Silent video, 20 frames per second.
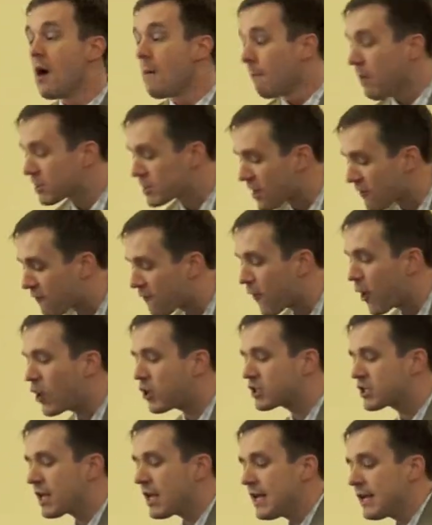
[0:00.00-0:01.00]
But the
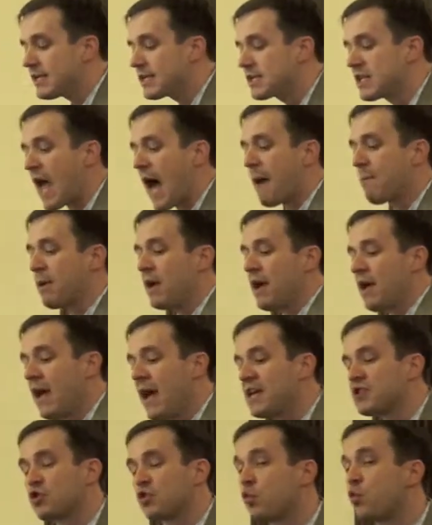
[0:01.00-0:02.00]
first step
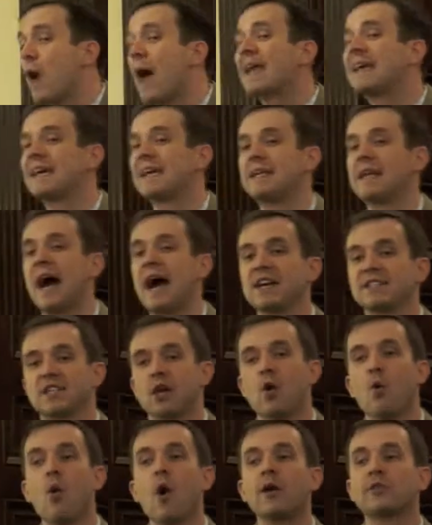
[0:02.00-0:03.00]
is
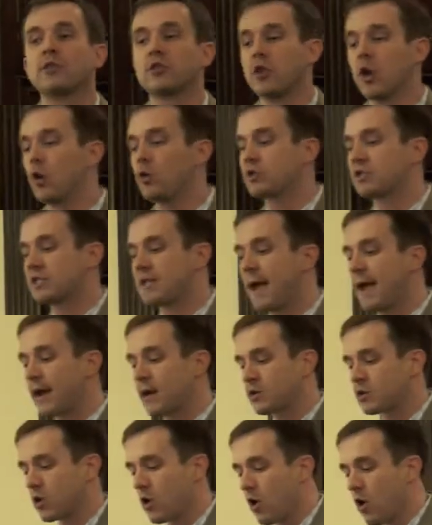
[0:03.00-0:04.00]
recognizing what those
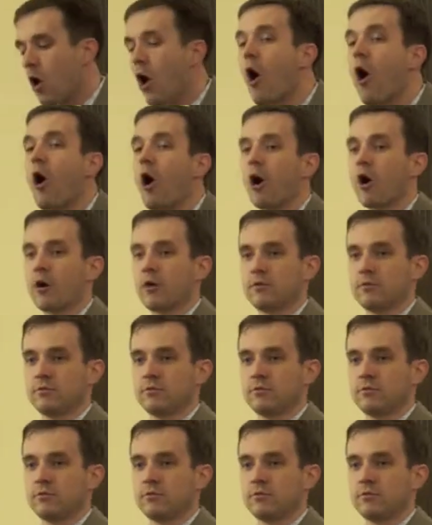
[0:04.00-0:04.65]
things are.